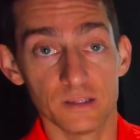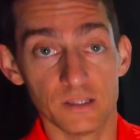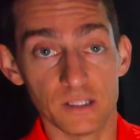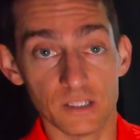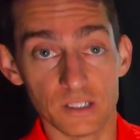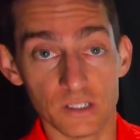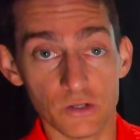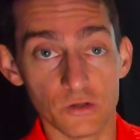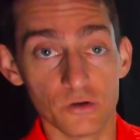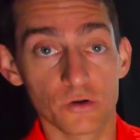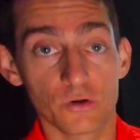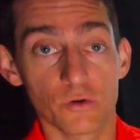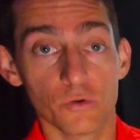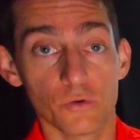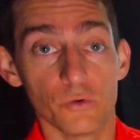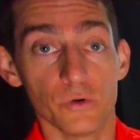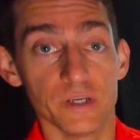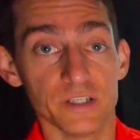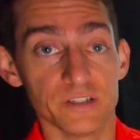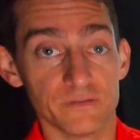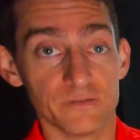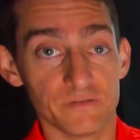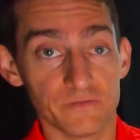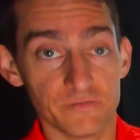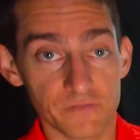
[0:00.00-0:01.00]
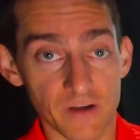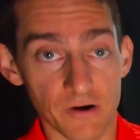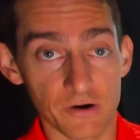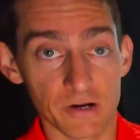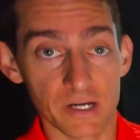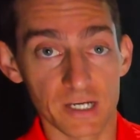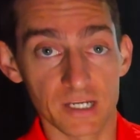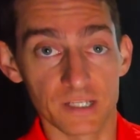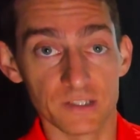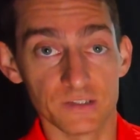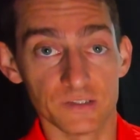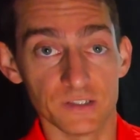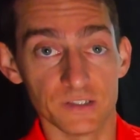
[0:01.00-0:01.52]
The Uneekor is
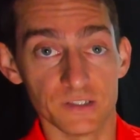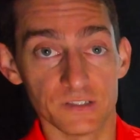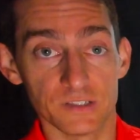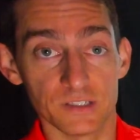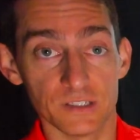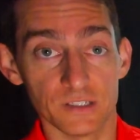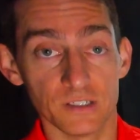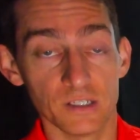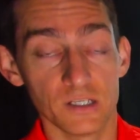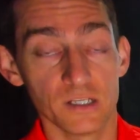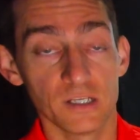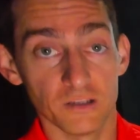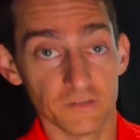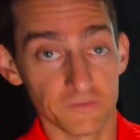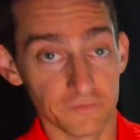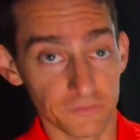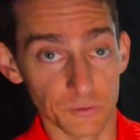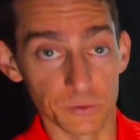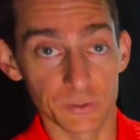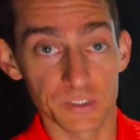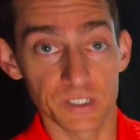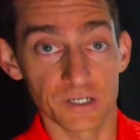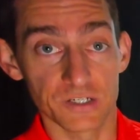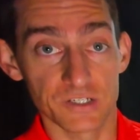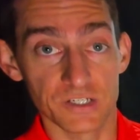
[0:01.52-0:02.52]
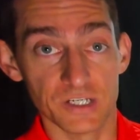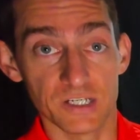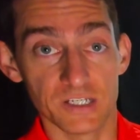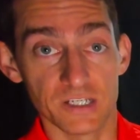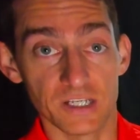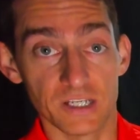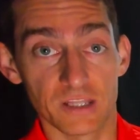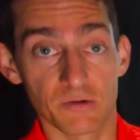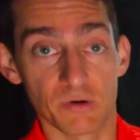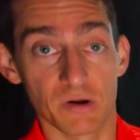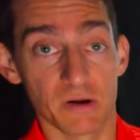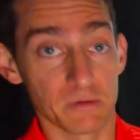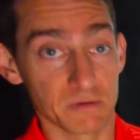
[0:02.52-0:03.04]
very consistent. The Foresight
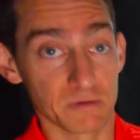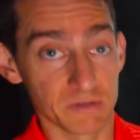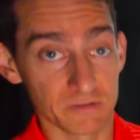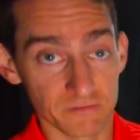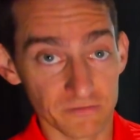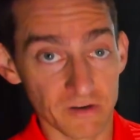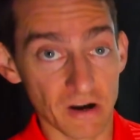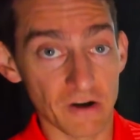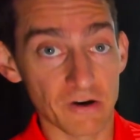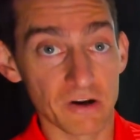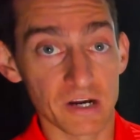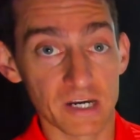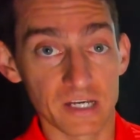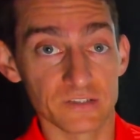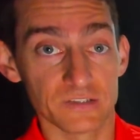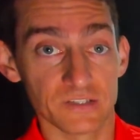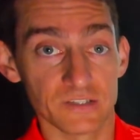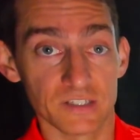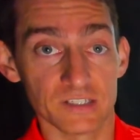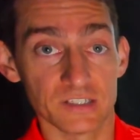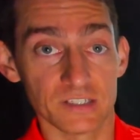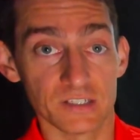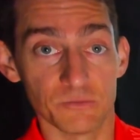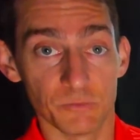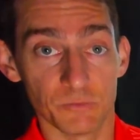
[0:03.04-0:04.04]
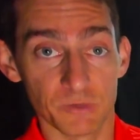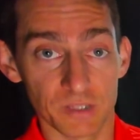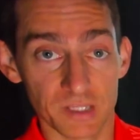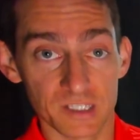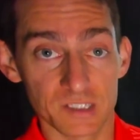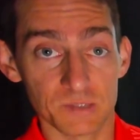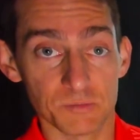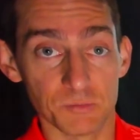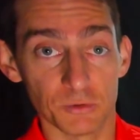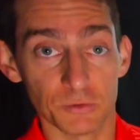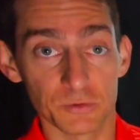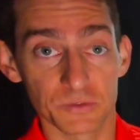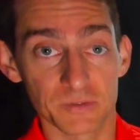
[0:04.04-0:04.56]
GC3 was very consistent with
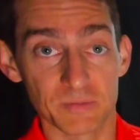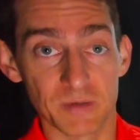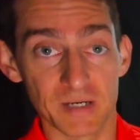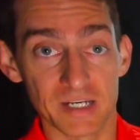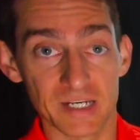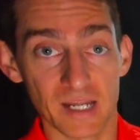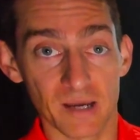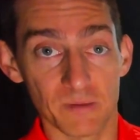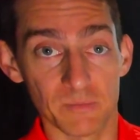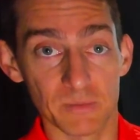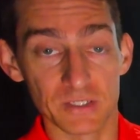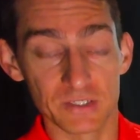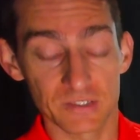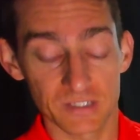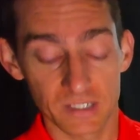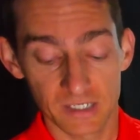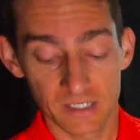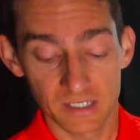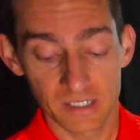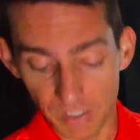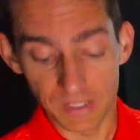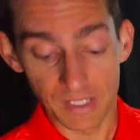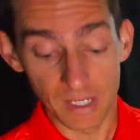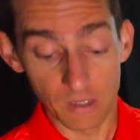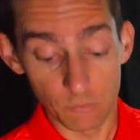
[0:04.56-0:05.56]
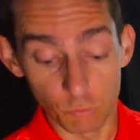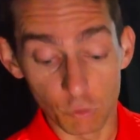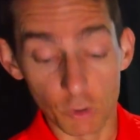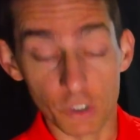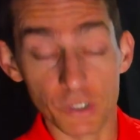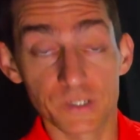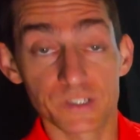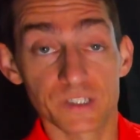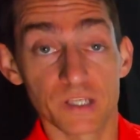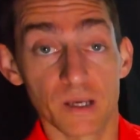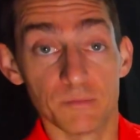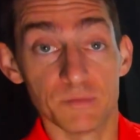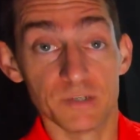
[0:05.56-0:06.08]
its ball speed numbers, but there
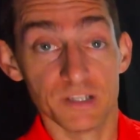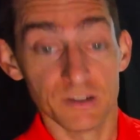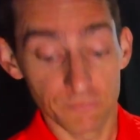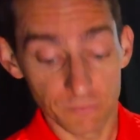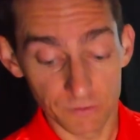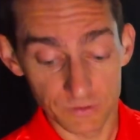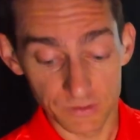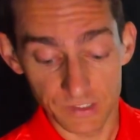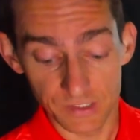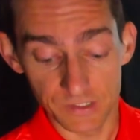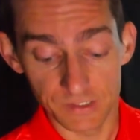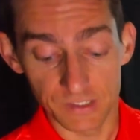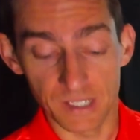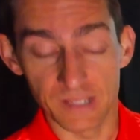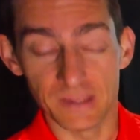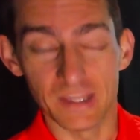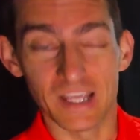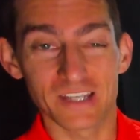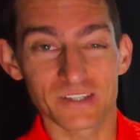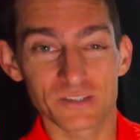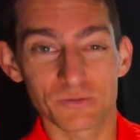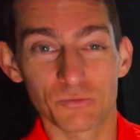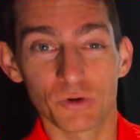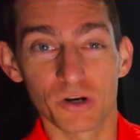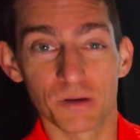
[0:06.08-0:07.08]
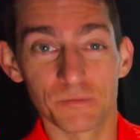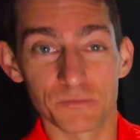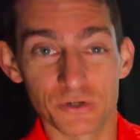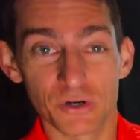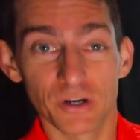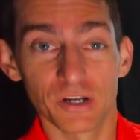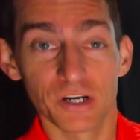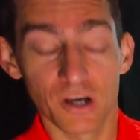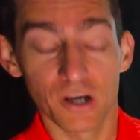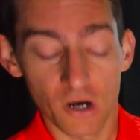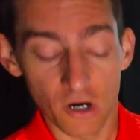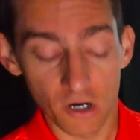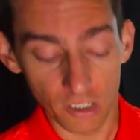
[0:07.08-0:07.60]
were some differences, and that's what I'm
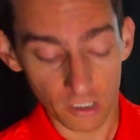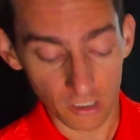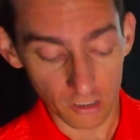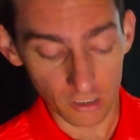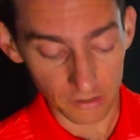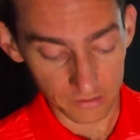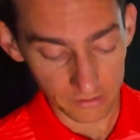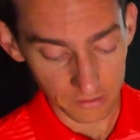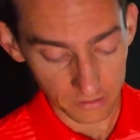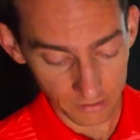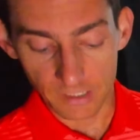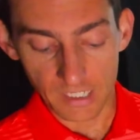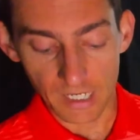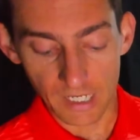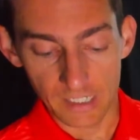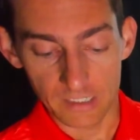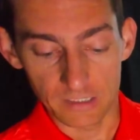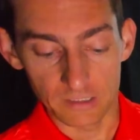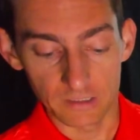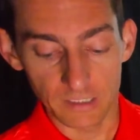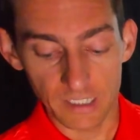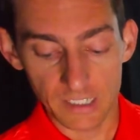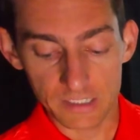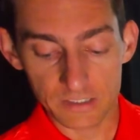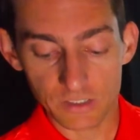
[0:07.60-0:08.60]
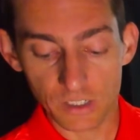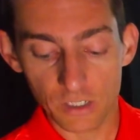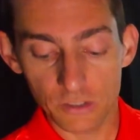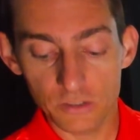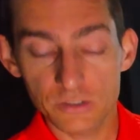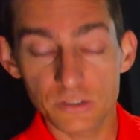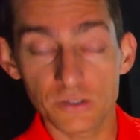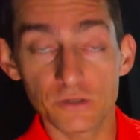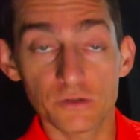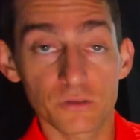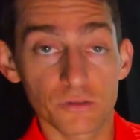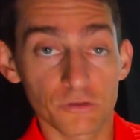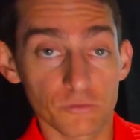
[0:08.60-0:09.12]
trying to highlight. Okay, let's go
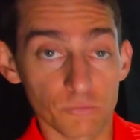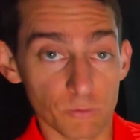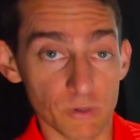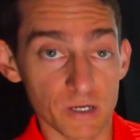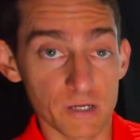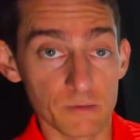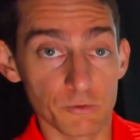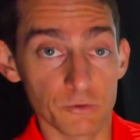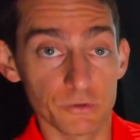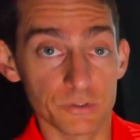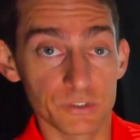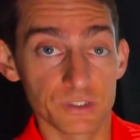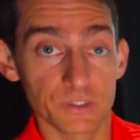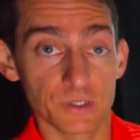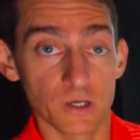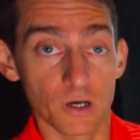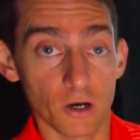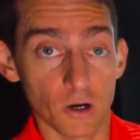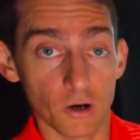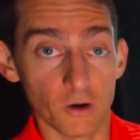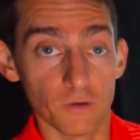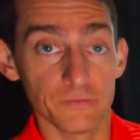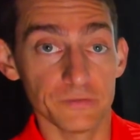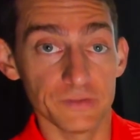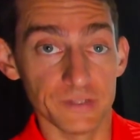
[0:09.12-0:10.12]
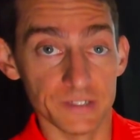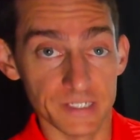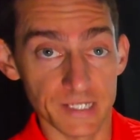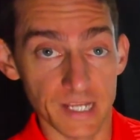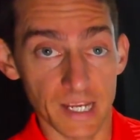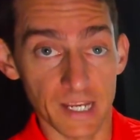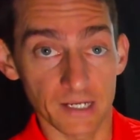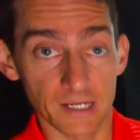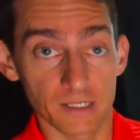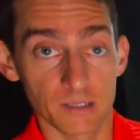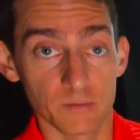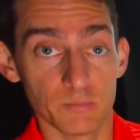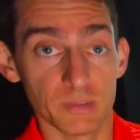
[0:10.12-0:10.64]
to 3 woods off the
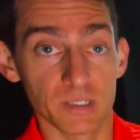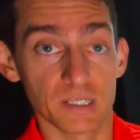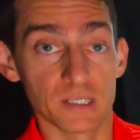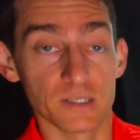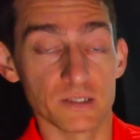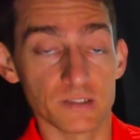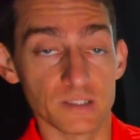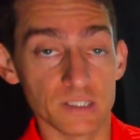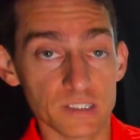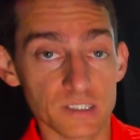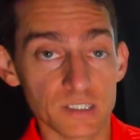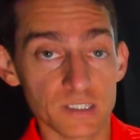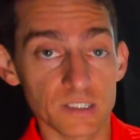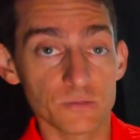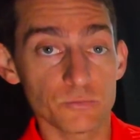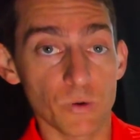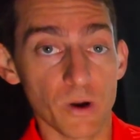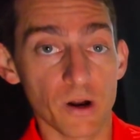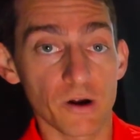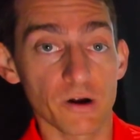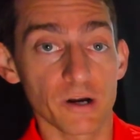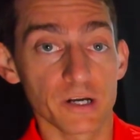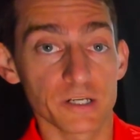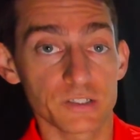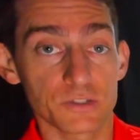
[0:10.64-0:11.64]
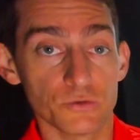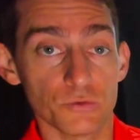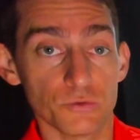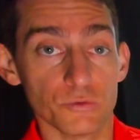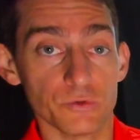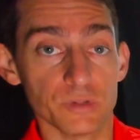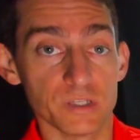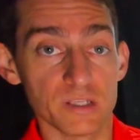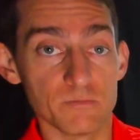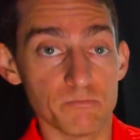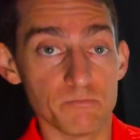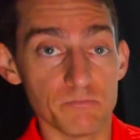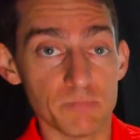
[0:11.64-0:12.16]
deck, because this is where I saw the